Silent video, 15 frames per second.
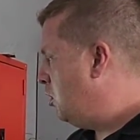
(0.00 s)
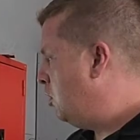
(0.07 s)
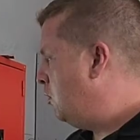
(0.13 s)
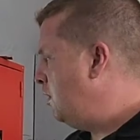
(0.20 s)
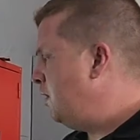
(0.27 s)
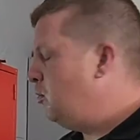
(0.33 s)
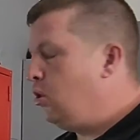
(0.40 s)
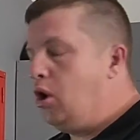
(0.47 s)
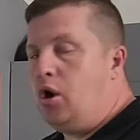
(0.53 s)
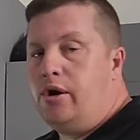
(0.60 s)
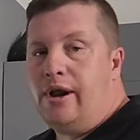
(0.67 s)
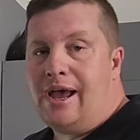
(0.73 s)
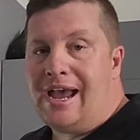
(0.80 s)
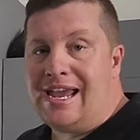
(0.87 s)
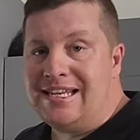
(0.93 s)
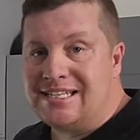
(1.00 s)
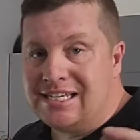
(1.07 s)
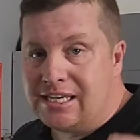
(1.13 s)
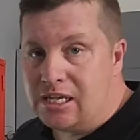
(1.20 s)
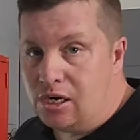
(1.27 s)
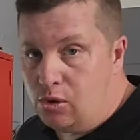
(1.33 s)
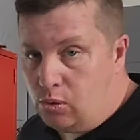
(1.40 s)
we were on 80
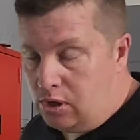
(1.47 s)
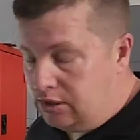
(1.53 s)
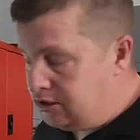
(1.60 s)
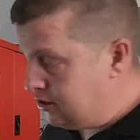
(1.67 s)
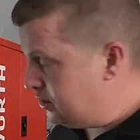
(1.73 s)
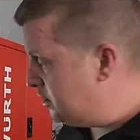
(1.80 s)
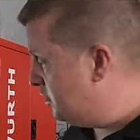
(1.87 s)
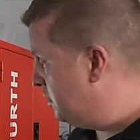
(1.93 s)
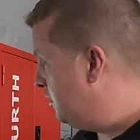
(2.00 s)
kilowatts